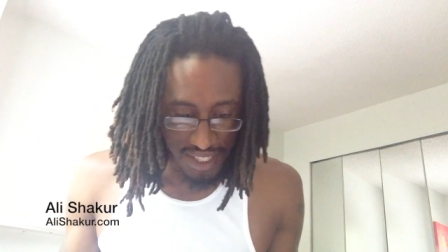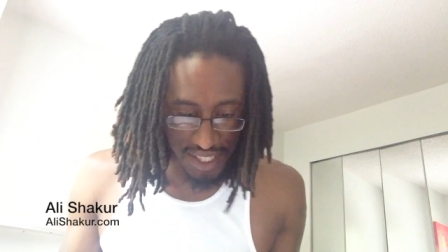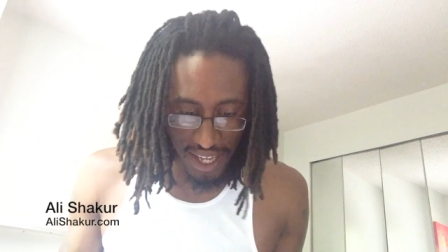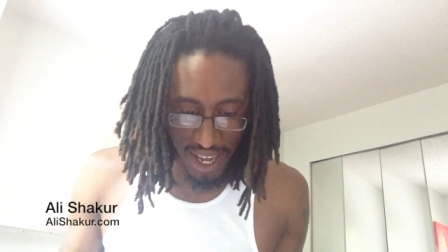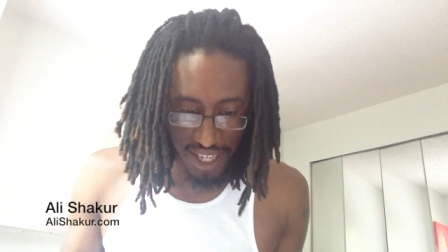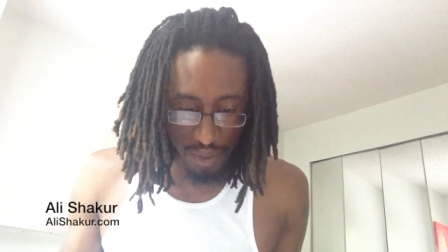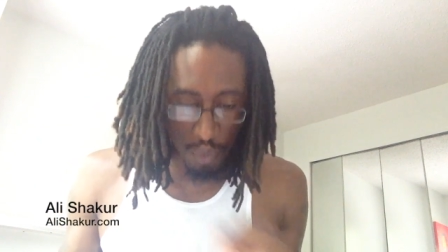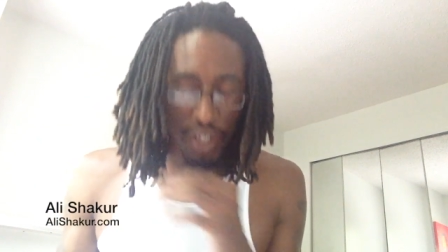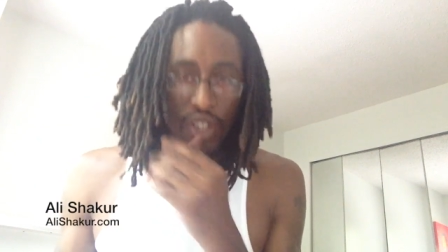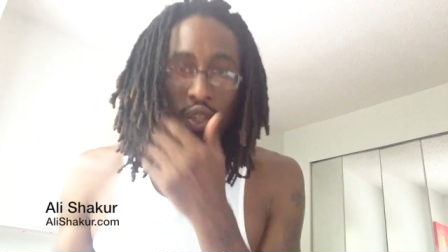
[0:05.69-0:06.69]
Today,
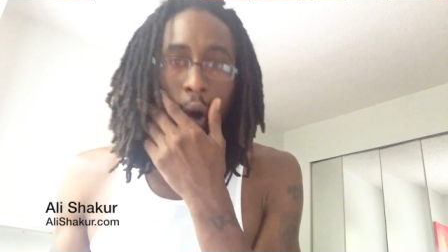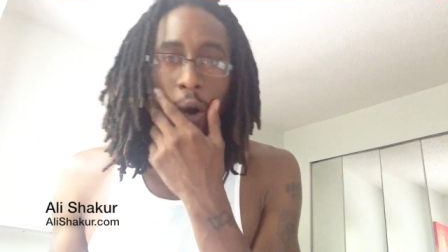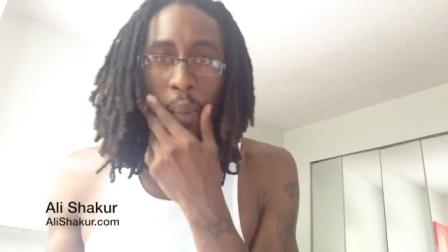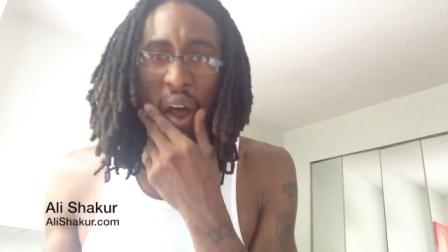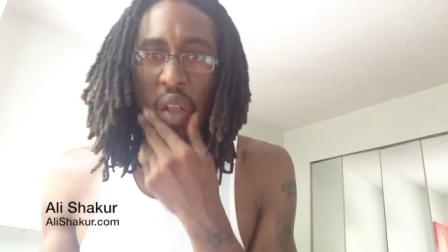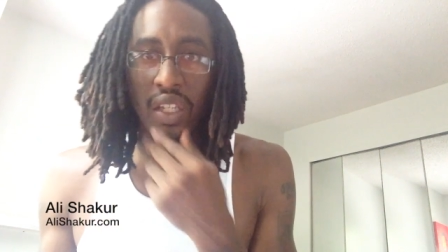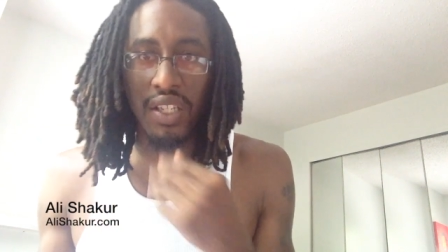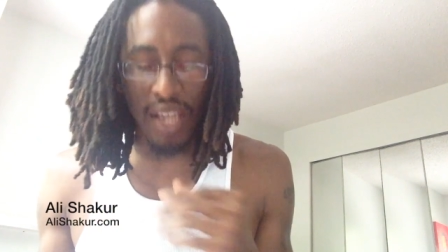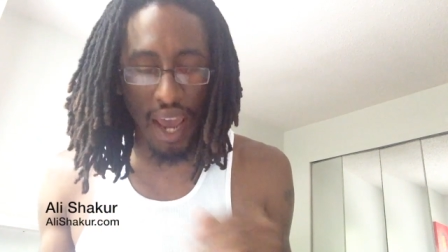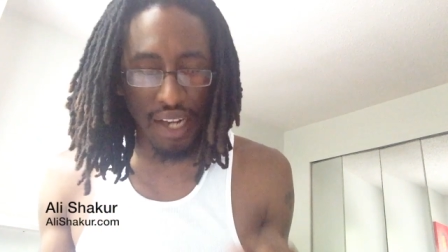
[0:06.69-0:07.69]
we're going to talk about
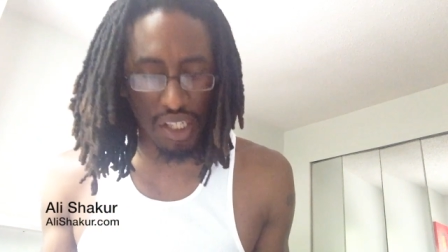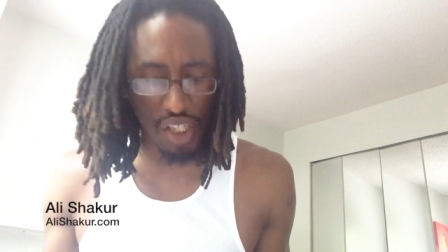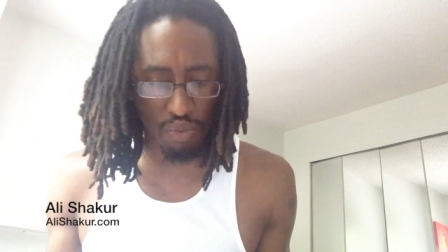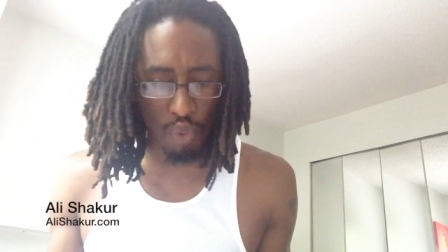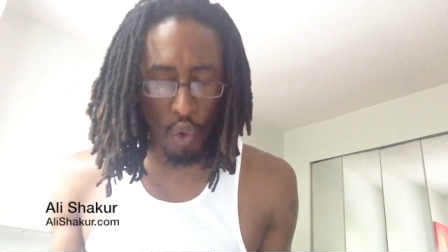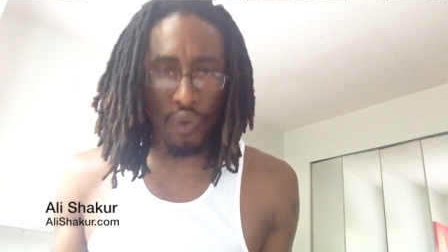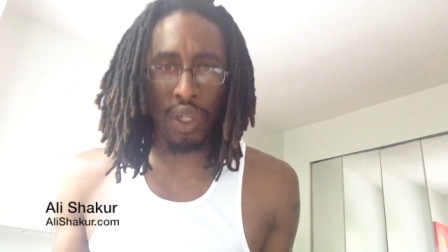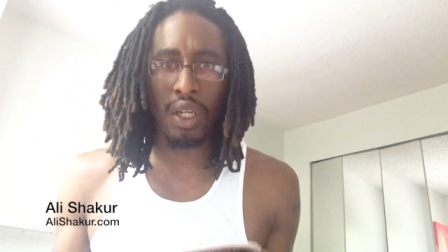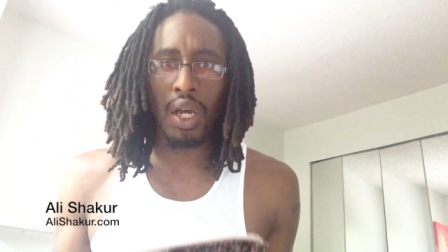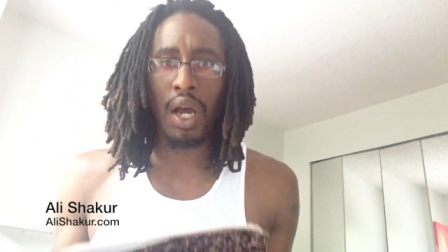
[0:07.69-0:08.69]
this Exodus
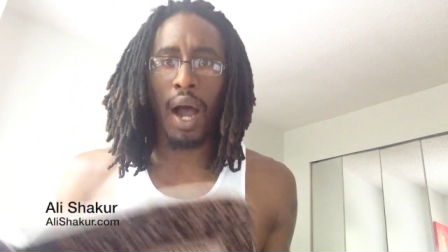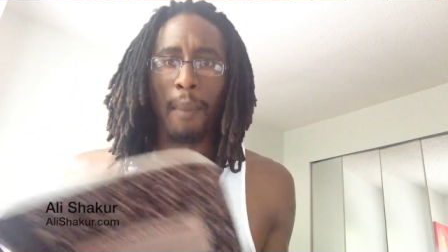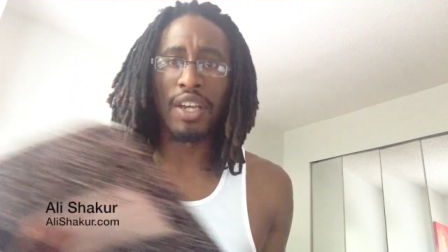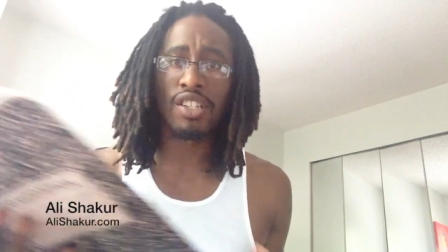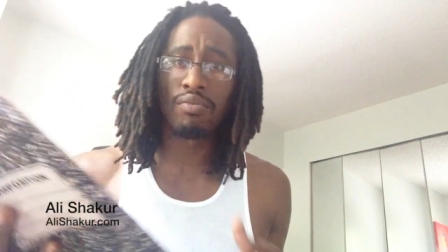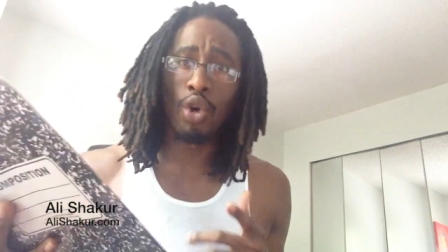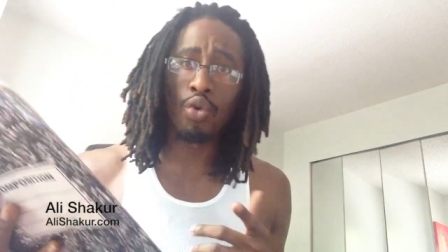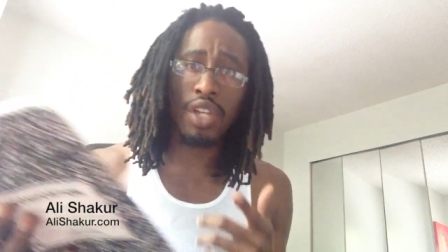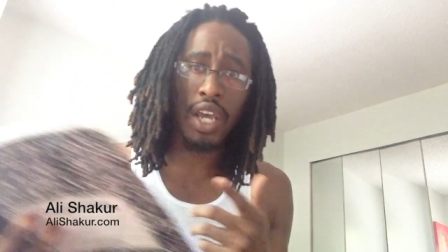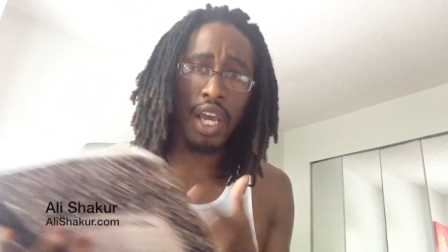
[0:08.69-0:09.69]
movie. I made some
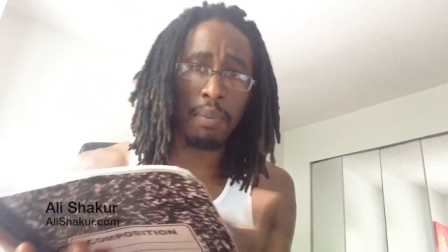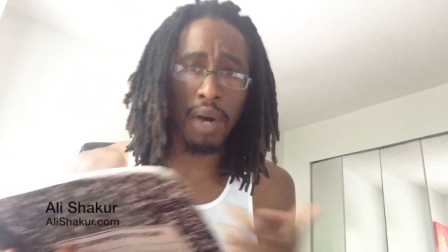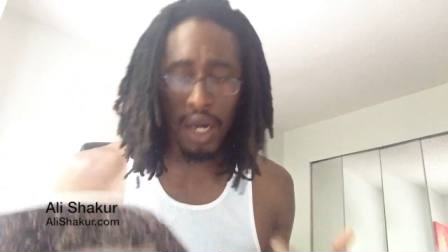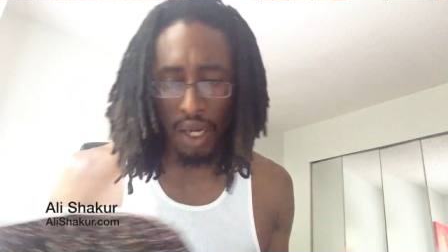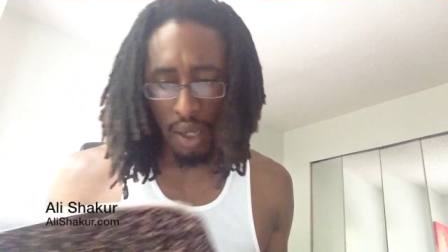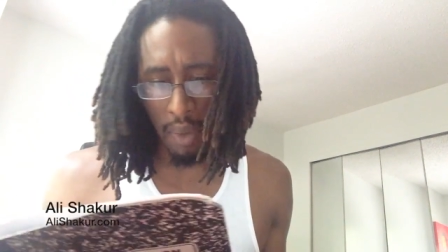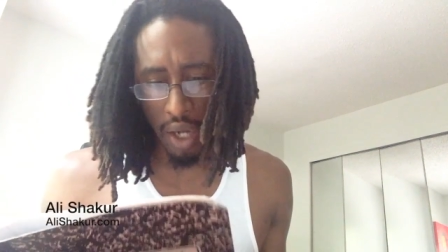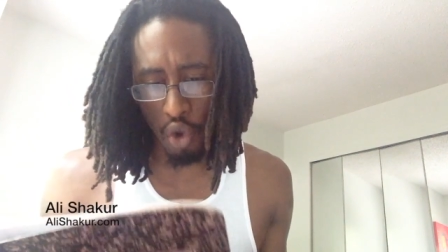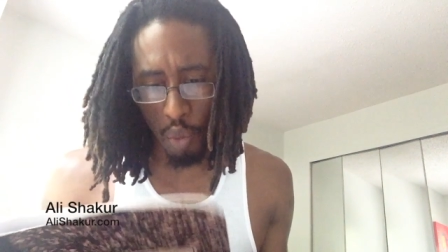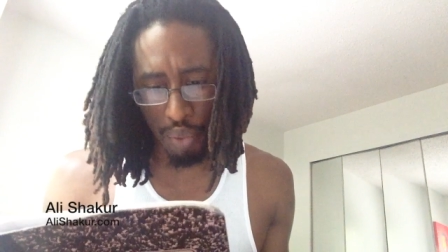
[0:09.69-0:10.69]
notes here in my, in my
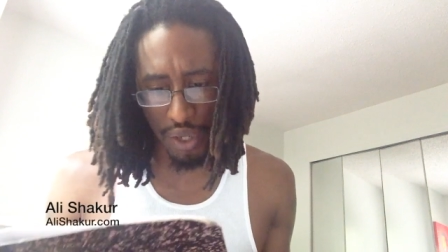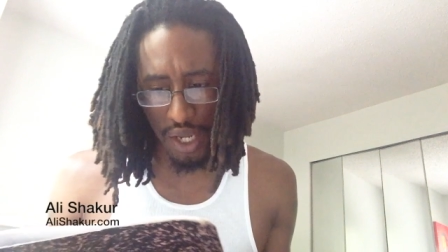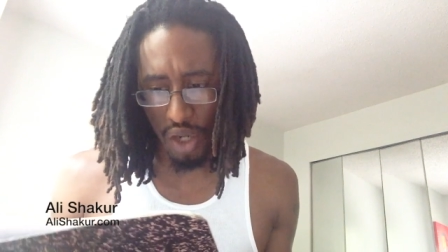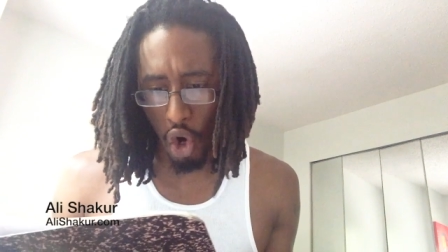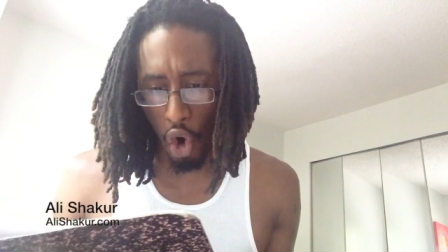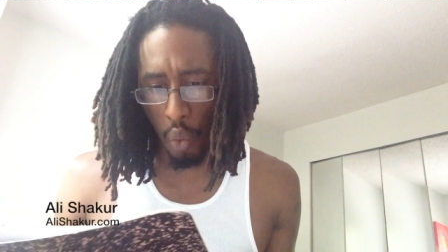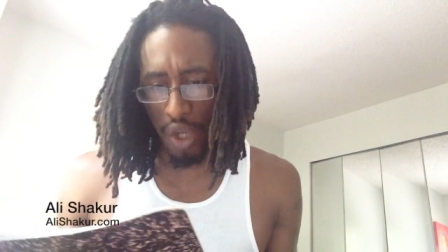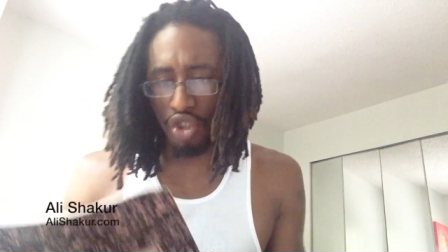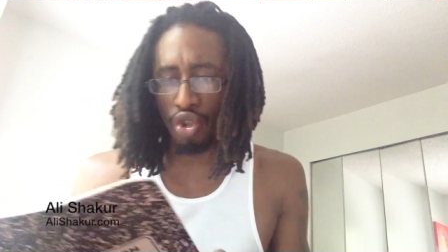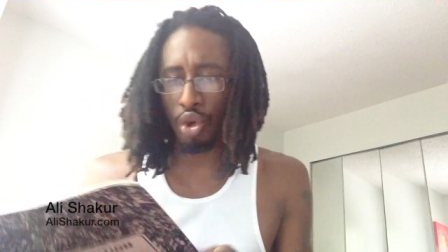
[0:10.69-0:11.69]
notebook, as I
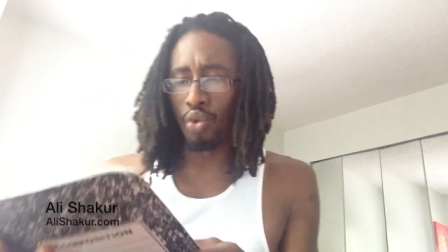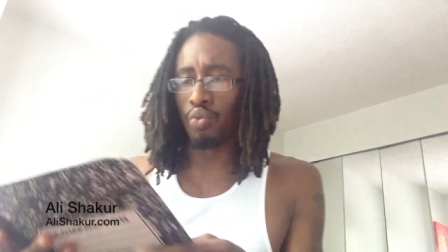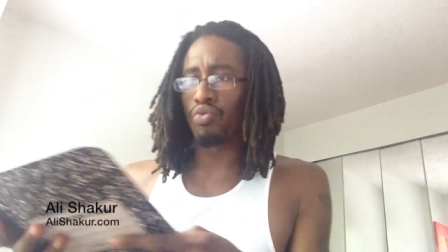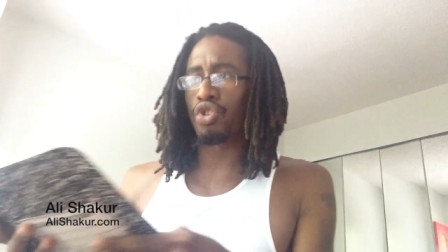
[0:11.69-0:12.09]
always do.